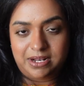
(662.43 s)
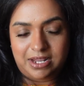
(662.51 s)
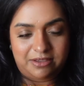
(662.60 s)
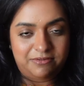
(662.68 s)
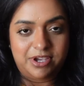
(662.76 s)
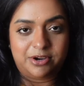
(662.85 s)

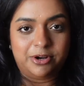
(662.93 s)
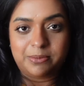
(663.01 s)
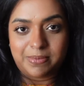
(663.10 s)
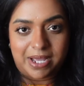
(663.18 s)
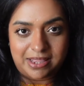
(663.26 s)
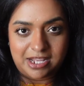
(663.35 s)
like, we are going to
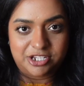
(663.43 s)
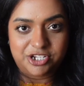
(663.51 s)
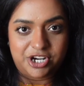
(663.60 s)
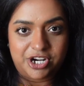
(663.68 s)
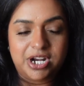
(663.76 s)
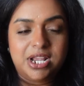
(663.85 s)
buy that
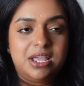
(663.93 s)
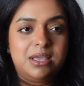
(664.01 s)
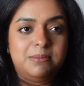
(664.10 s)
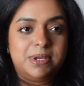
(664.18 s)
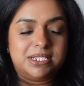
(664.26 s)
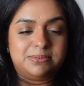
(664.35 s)
chair,
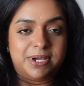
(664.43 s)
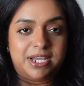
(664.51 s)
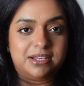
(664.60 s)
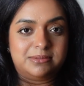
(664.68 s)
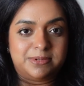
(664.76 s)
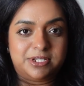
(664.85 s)
because my
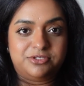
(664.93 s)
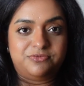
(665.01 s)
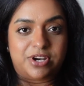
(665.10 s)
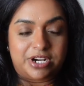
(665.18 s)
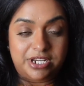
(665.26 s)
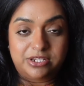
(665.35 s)
husband is
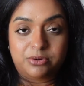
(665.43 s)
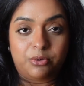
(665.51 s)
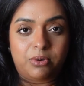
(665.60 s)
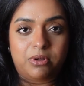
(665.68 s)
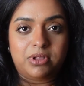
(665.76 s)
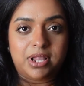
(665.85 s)
very
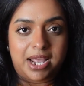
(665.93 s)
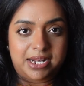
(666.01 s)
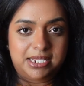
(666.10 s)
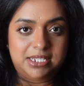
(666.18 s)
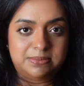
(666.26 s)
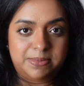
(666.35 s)
tall and
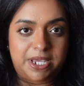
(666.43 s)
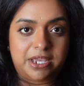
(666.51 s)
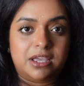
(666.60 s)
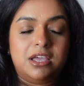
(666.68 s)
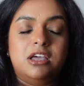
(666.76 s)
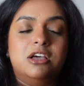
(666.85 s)
he's
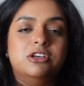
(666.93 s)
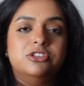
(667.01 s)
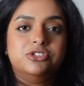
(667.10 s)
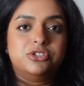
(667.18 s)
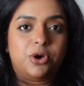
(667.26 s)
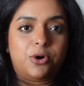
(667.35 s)
big,
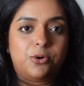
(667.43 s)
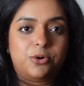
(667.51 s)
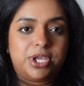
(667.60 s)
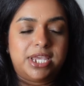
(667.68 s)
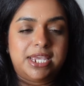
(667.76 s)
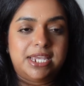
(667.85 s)
so
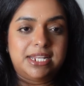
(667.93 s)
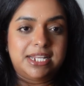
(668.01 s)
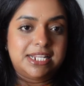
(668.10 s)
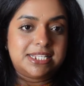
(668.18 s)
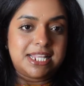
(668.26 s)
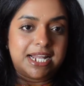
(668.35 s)
he
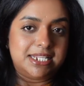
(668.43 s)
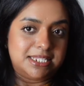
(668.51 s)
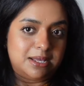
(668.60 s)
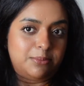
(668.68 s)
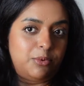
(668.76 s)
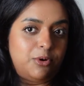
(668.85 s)
needs that
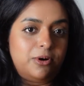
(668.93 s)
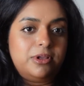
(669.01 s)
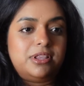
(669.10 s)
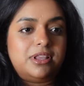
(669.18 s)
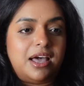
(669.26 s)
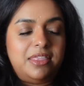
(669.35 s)

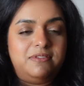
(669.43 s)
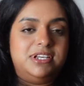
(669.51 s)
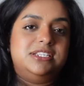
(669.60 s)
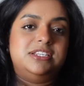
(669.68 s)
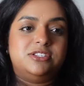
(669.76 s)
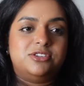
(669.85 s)
support.
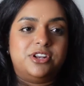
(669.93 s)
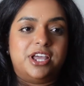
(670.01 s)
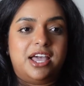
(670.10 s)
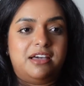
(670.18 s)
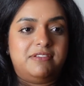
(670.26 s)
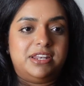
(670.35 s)
Otherwise he's going to
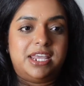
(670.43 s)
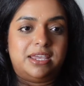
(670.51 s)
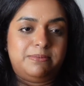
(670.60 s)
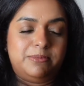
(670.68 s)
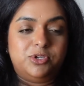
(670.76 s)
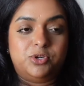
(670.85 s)
have a neck,
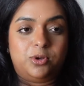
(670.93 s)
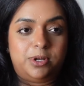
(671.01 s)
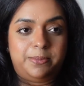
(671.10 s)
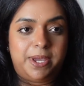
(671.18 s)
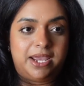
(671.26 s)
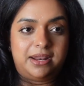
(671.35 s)
shoulder
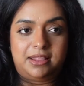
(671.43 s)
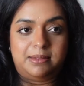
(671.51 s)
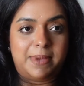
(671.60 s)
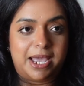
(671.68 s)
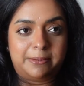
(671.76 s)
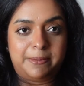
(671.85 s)
pain and the
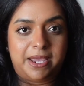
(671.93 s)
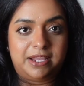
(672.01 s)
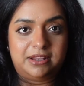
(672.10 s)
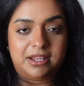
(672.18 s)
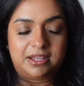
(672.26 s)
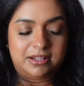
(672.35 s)
back
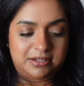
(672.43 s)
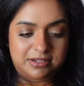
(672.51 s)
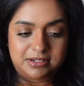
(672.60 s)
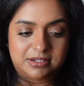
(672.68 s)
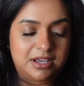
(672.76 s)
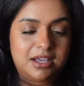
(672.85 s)
pain,
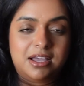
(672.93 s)
and